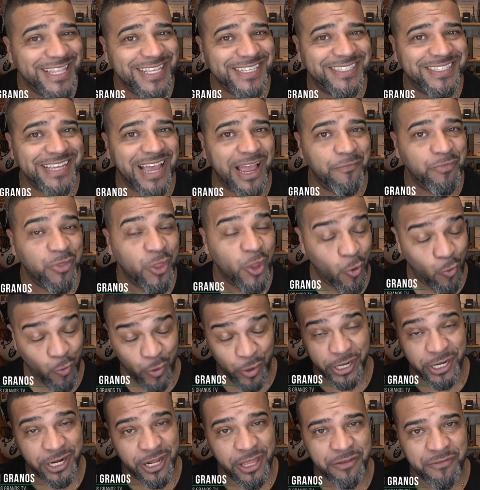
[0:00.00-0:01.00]
this time
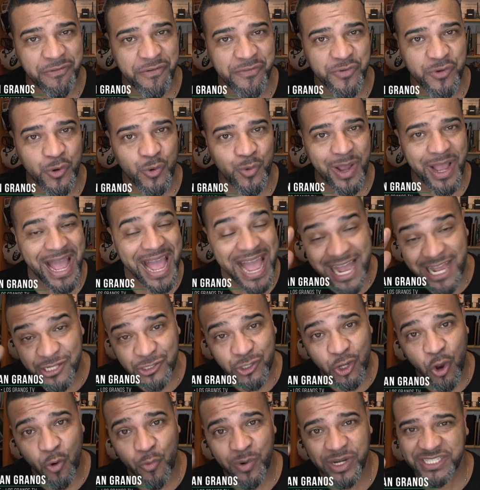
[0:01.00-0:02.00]
with another review.
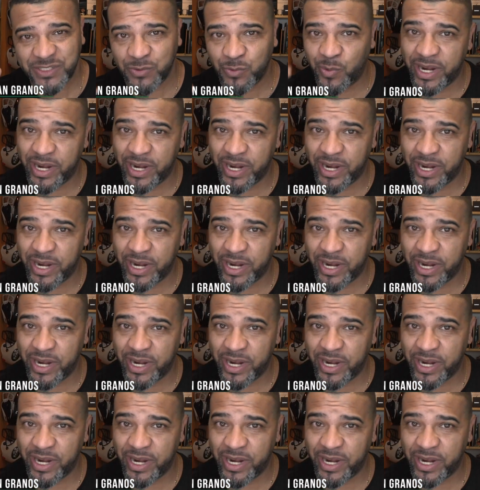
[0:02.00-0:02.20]
As always,